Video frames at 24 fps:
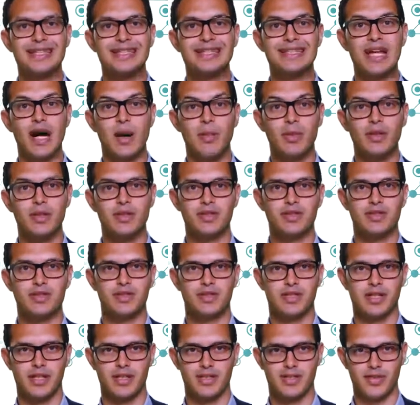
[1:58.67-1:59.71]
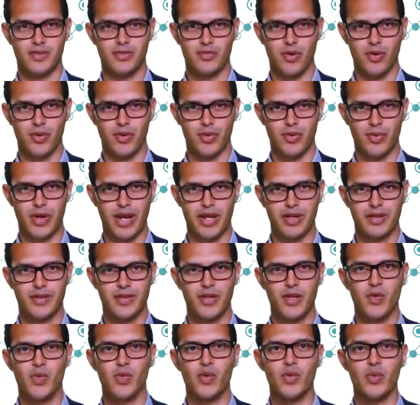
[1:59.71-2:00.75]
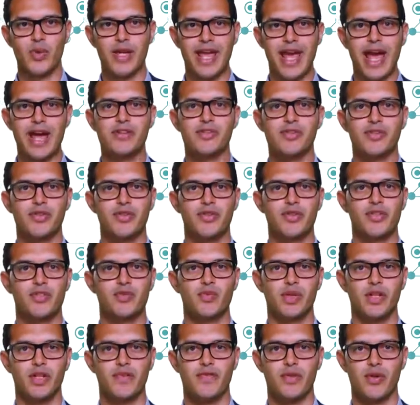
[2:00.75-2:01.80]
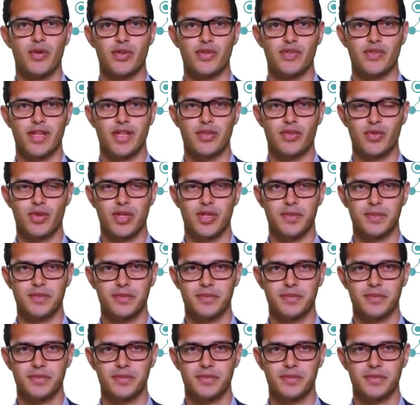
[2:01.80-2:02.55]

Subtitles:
doubled its growth rate when we entered the 21st century,